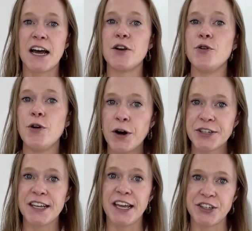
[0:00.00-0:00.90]
are
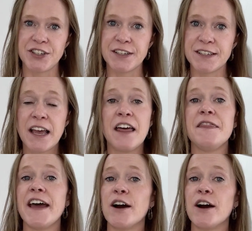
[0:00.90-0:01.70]
not inches, they